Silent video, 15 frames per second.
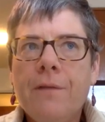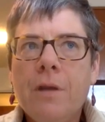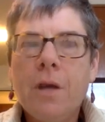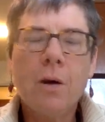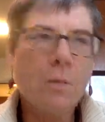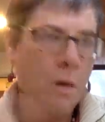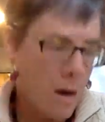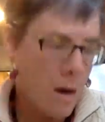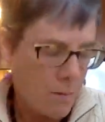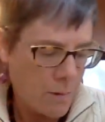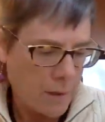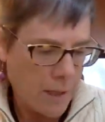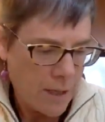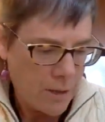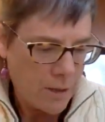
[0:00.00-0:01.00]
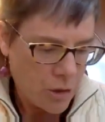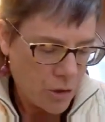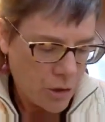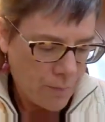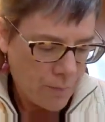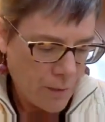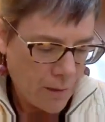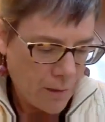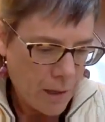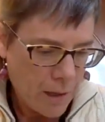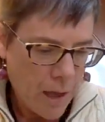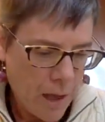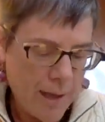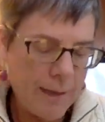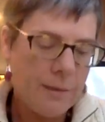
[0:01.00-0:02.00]
you know, our relationship to the
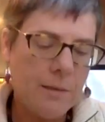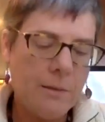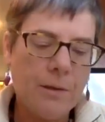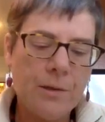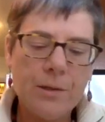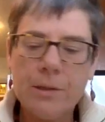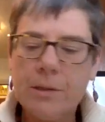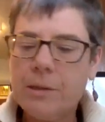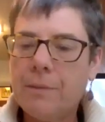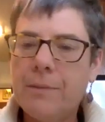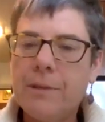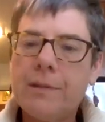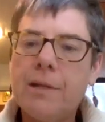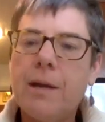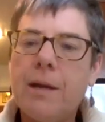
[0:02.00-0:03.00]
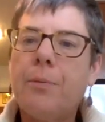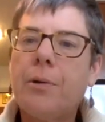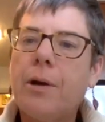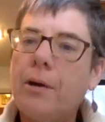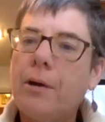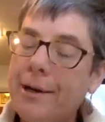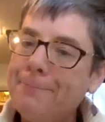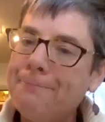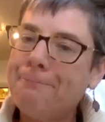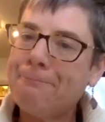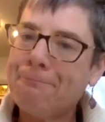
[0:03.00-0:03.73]
client and their system is temporary,